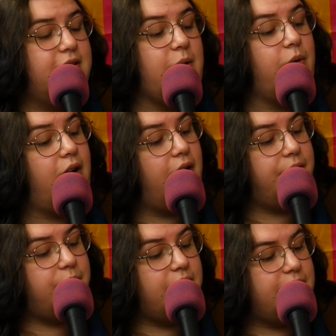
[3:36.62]
So we're all
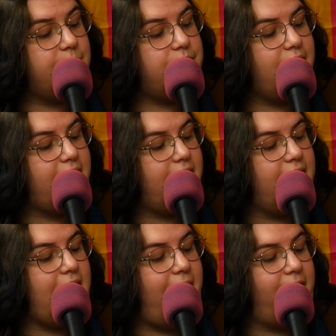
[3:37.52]
doing some drinking
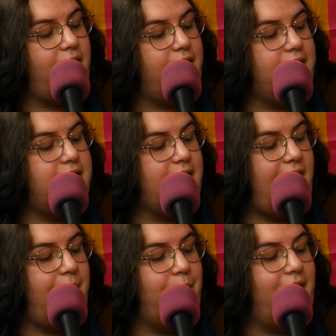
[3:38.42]
and having a good
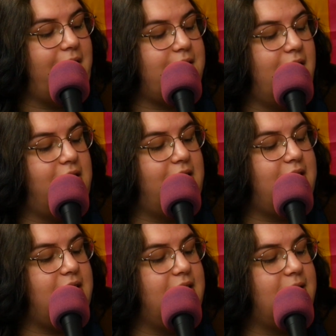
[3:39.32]
time when I suddenly
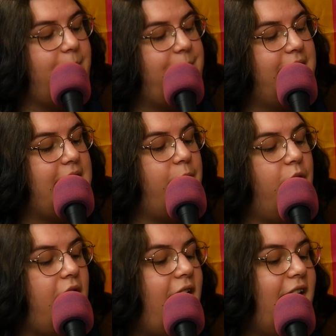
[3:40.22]
see something that
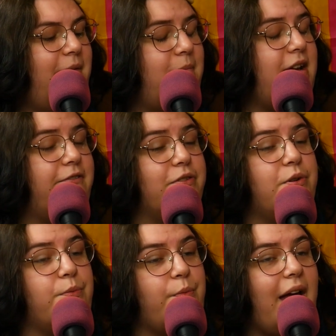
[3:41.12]
will haunt me for
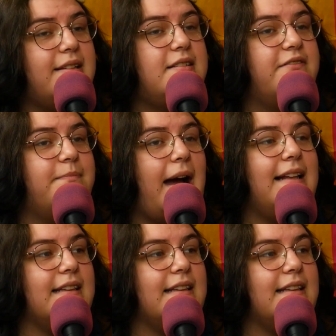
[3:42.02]
the rest of my